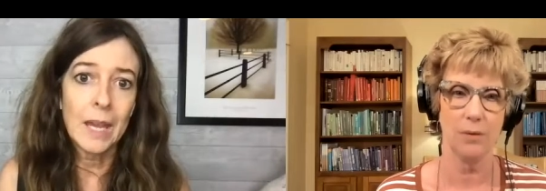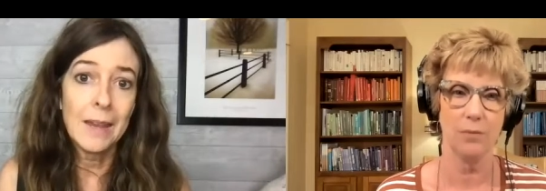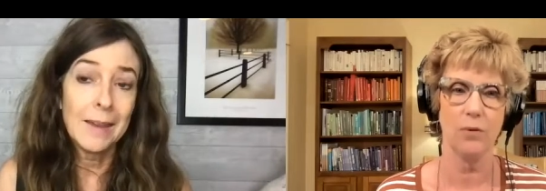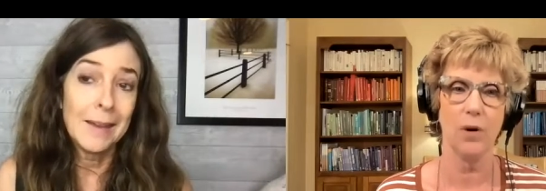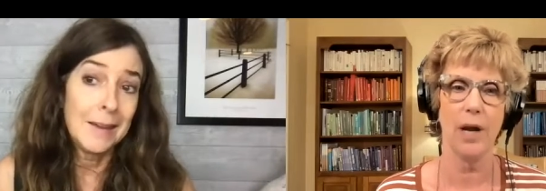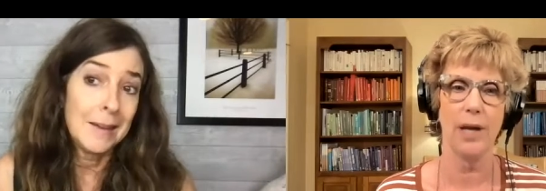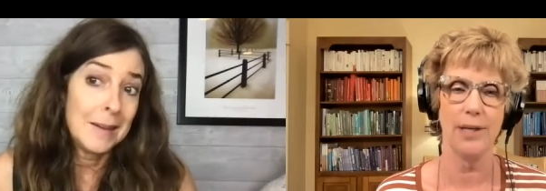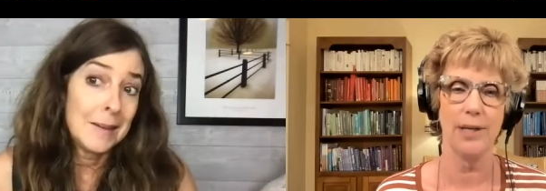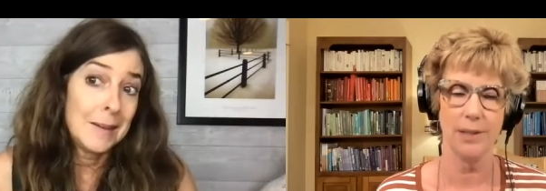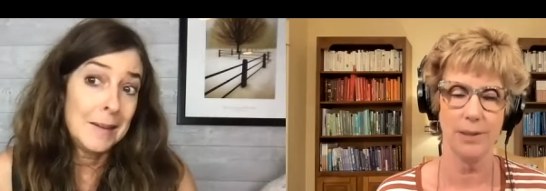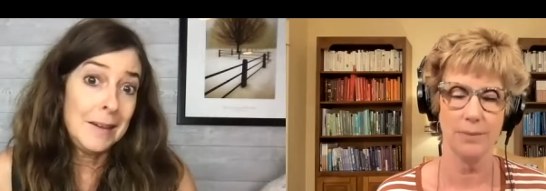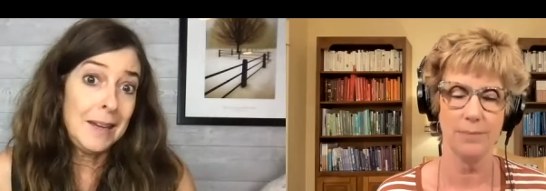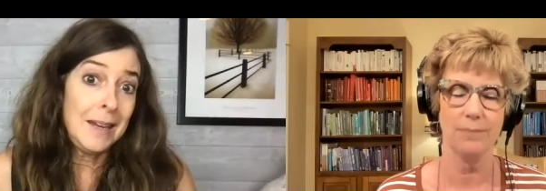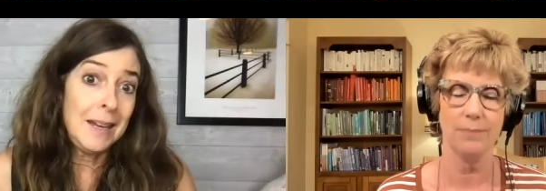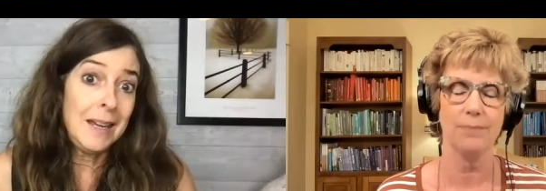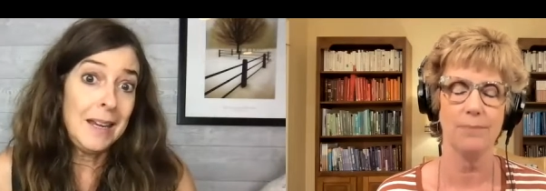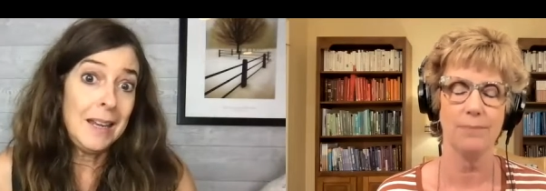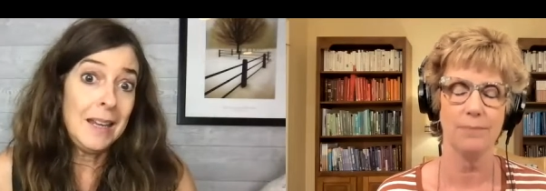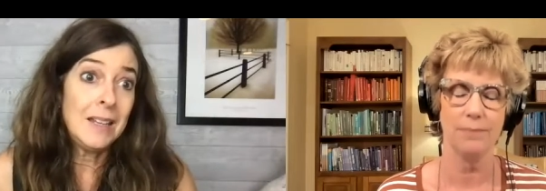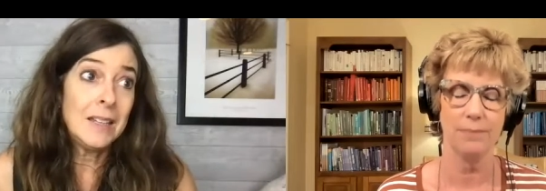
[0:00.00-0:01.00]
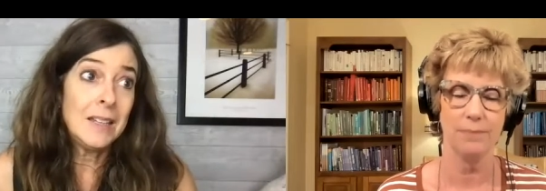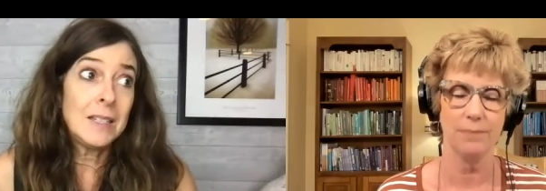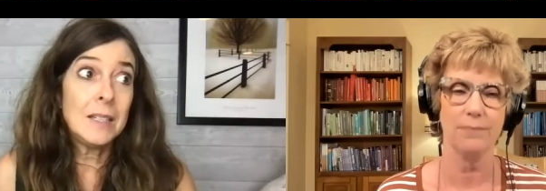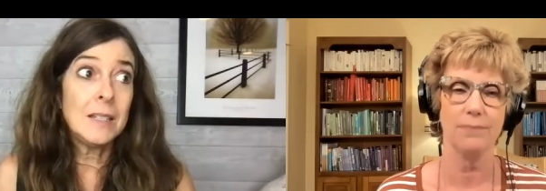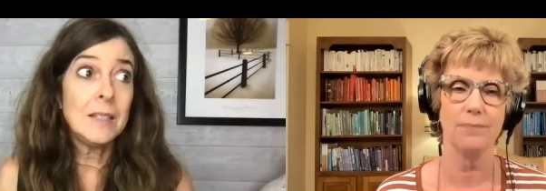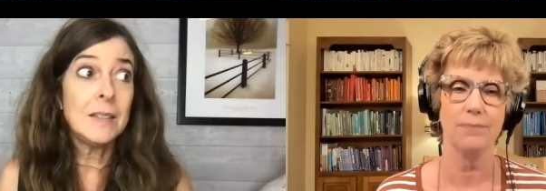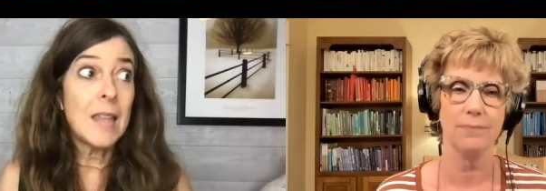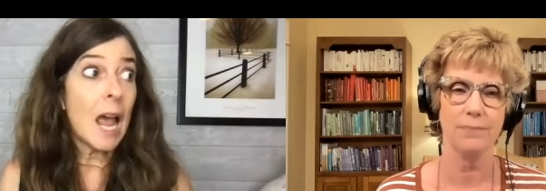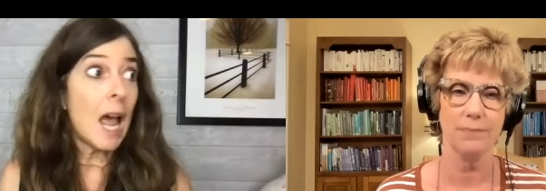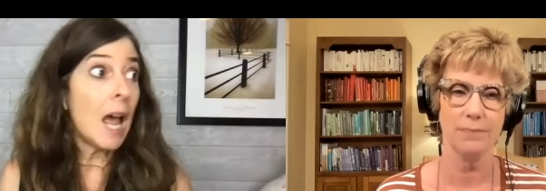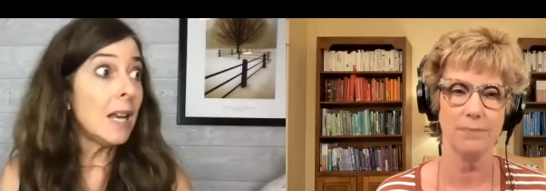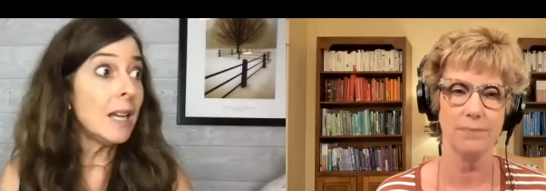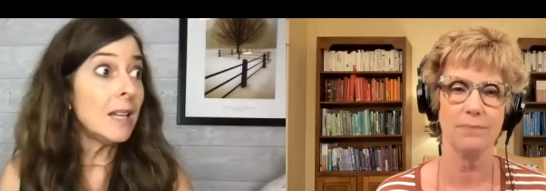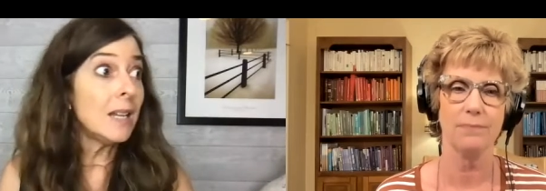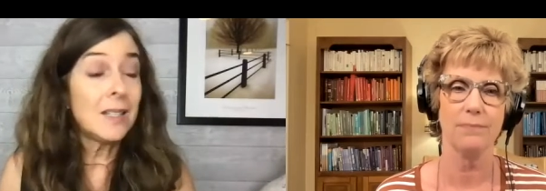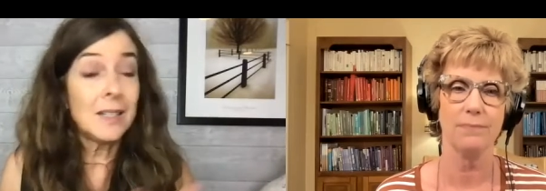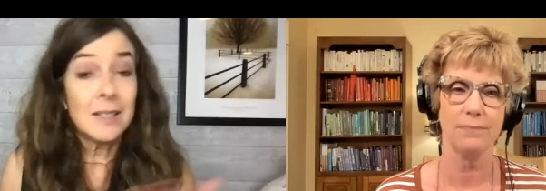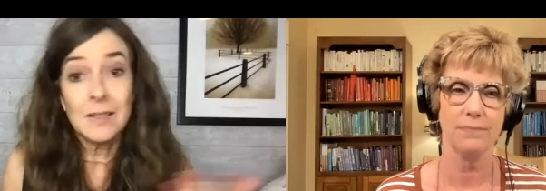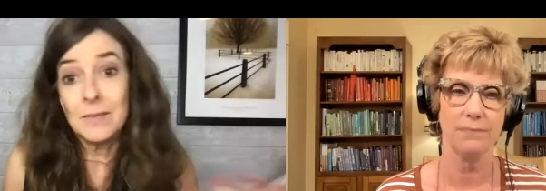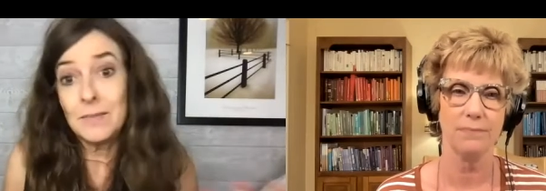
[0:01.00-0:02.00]
Speaker 1: right and
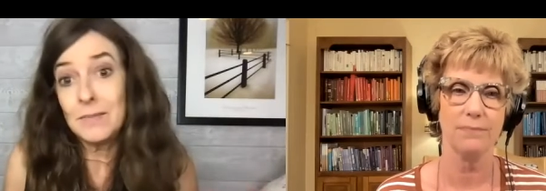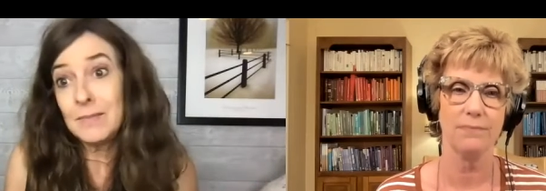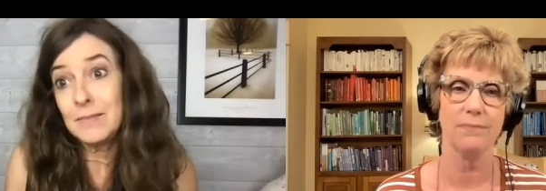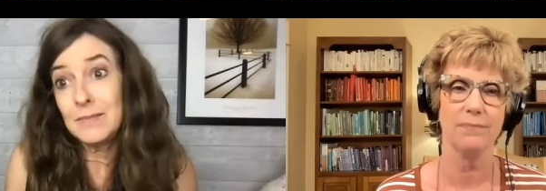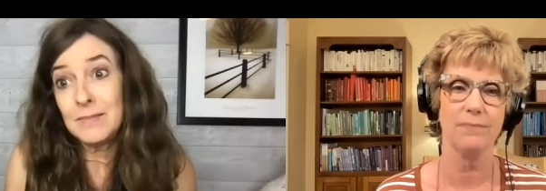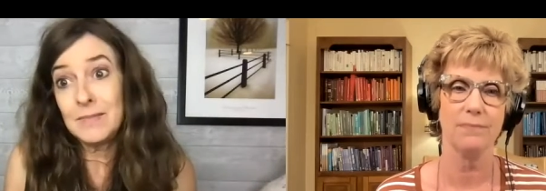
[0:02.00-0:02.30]
is